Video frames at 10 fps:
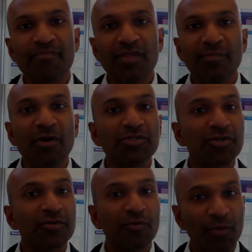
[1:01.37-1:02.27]
The
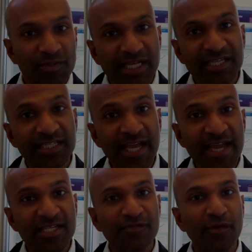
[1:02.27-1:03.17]
poster we're presenting
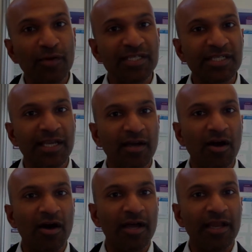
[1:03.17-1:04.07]
today is focusing
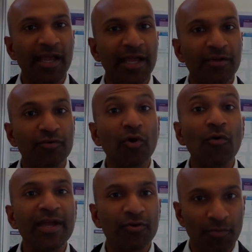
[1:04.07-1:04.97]
on a
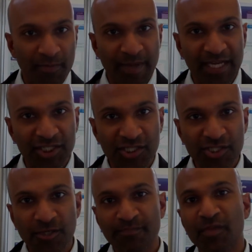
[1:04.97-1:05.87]
growing group of
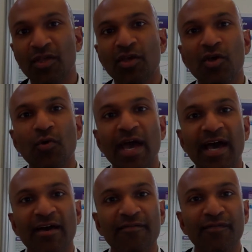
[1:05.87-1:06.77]
patients who
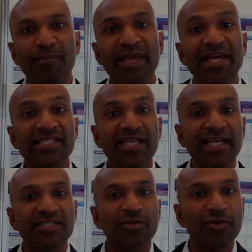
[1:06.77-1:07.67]
have
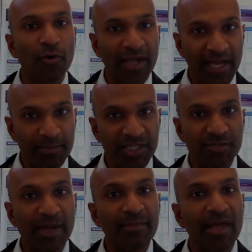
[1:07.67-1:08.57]
PSAs that are going up
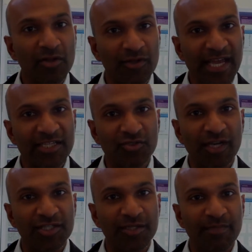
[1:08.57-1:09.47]
despite medical
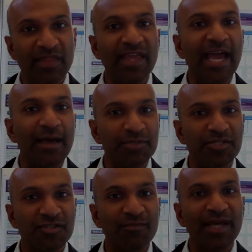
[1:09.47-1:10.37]
castration in the
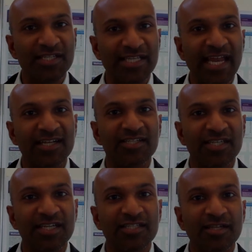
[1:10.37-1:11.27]
absence of metastatic
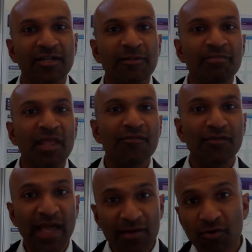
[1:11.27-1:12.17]
disease. And
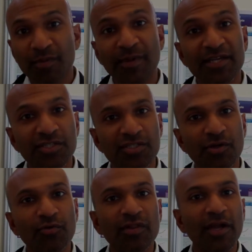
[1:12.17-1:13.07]
for that group of patients,
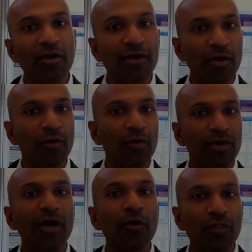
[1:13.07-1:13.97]
there really are no
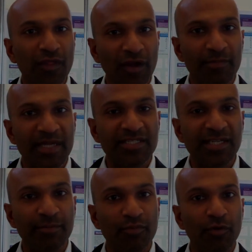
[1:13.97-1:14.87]
known therapies
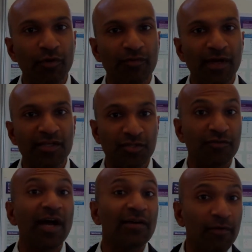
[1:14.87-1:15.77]
that improve
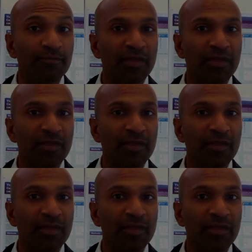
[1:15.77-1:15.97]
survival.